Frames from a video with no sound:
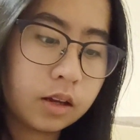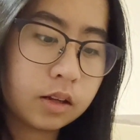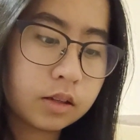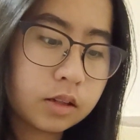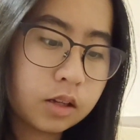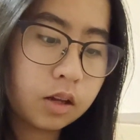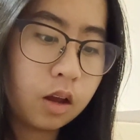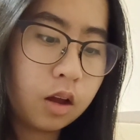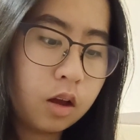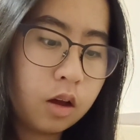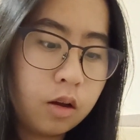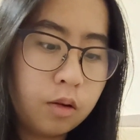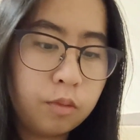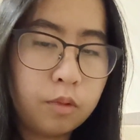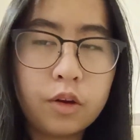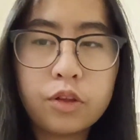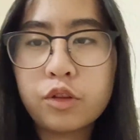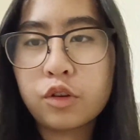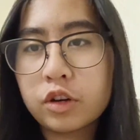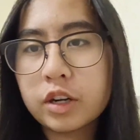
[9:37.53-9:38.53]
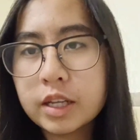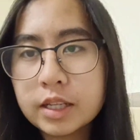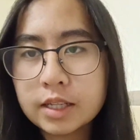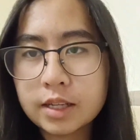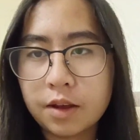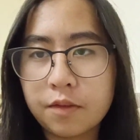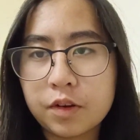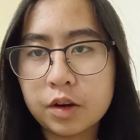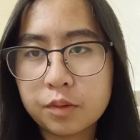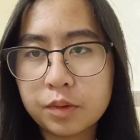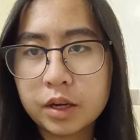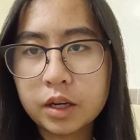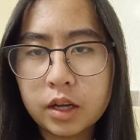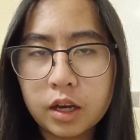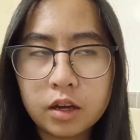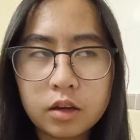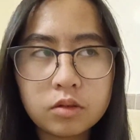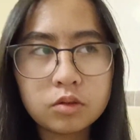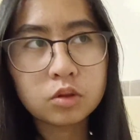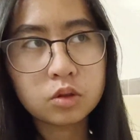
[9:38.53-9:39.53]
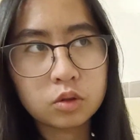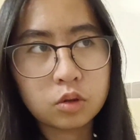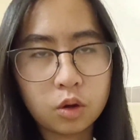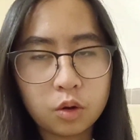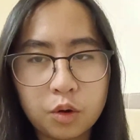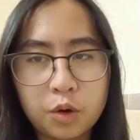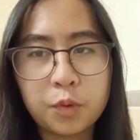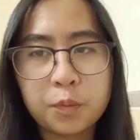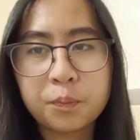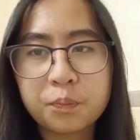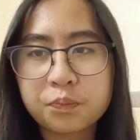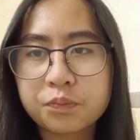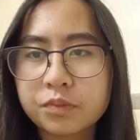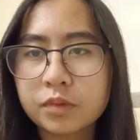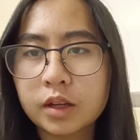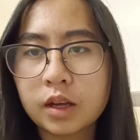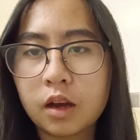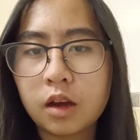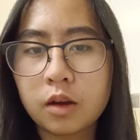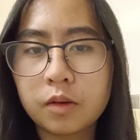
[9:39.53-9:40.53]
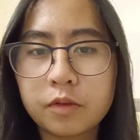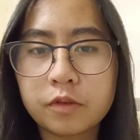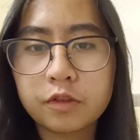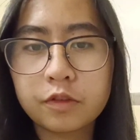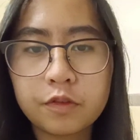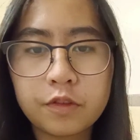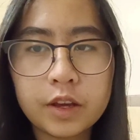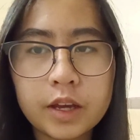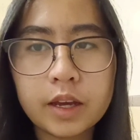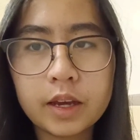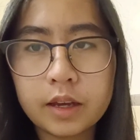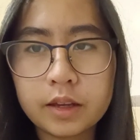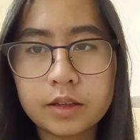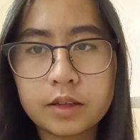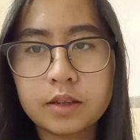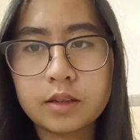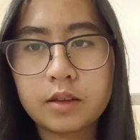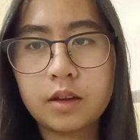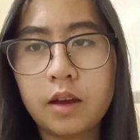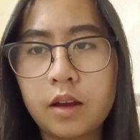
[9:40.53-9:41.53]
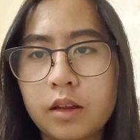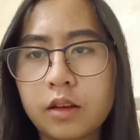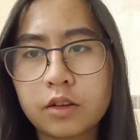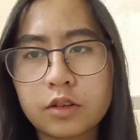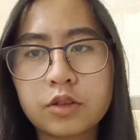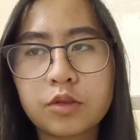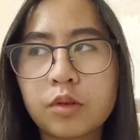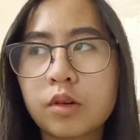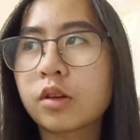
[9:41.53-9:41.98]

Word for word: It's 4.37 right now, so I'm um, fit and it's at like 2